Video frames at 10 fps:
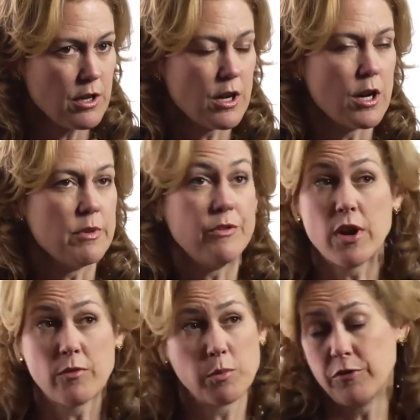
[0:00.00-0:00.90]
If you
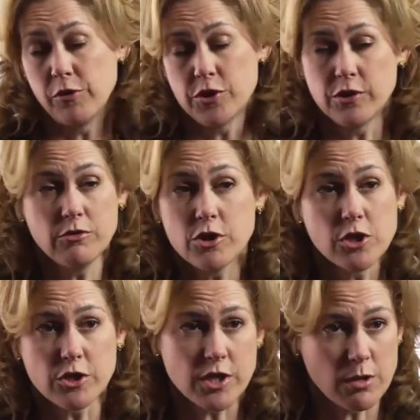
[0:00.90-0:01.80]
have a preferred solution,
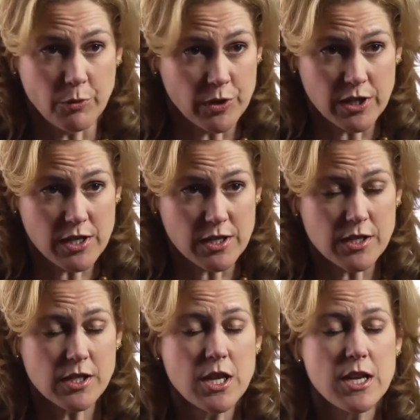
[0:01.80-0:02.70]
just tell me what it
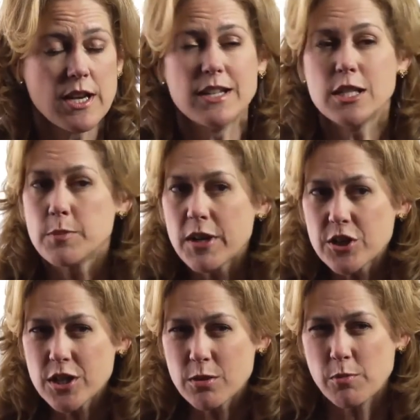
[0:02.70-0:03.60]
is. And
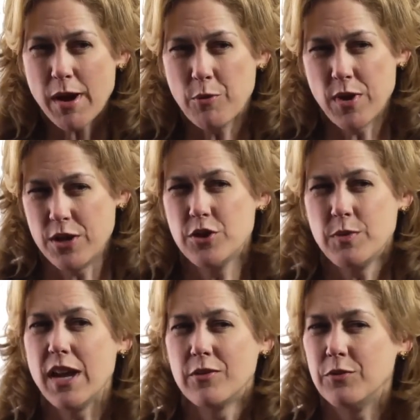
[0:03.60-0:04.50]
especially tell me by when do
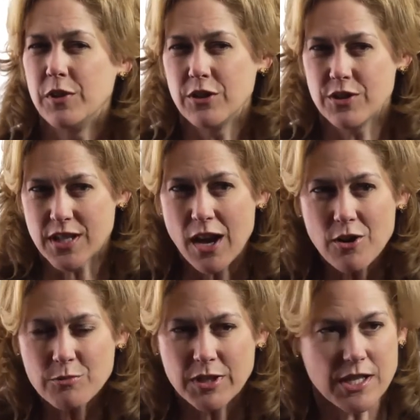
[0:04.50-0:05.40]
we have to figure this
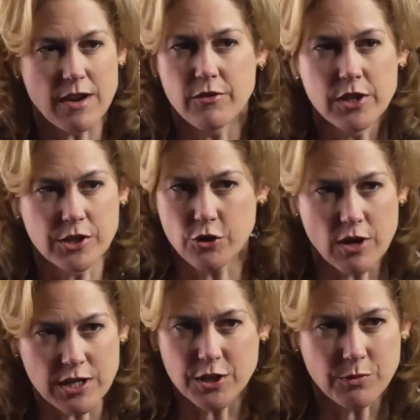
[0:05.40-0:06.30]
out, because everything's a
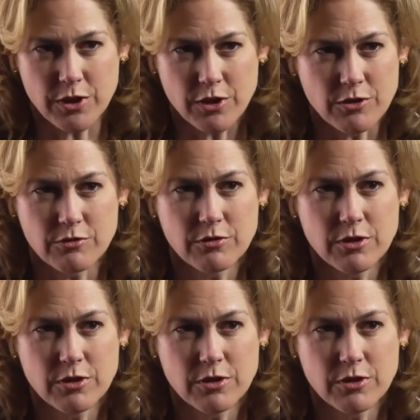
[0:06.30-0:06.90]
crisis with you.